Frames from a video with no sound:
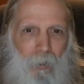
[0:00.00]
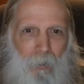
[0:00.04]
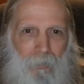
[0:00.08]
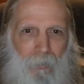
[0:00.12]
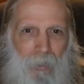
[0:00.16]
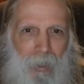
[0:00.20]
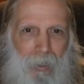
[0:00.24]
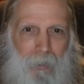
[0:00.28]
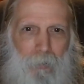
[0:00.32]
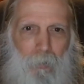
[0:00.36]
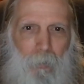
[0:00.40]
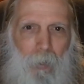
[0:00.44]

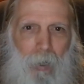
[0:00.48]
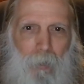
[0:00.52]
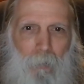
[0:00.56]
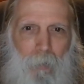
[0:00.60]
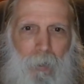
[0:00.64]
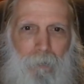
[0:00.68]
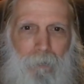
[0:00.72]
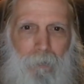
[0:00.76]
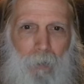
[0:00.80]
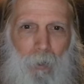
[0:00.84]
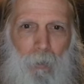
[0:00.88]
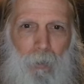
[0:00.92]
That's why
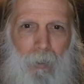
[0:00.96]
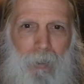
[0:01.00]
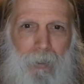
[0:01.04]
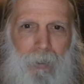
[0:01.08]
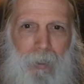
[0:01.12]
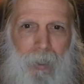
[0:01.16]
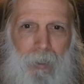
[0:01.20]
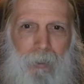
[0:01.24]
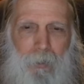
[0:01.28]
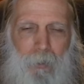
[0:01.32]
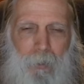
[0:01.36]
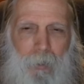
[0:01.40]
we
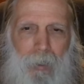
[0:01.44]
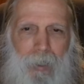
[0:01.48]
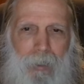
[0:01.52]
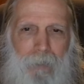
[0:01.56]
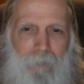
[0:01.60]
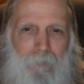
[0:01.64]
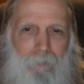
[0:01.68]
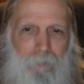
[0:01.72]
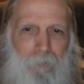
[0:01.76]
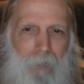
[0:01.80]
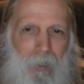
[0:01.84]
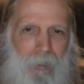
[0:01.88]
focus on
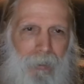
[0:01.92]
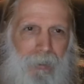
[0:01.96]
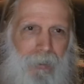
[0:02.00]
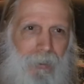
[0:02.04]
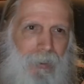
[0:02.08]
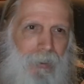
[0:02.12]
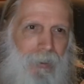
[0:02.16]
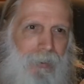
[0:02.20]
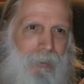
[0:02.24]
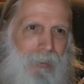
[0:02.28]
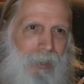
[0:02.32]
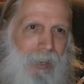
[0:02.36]
treating
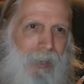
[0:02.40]
function,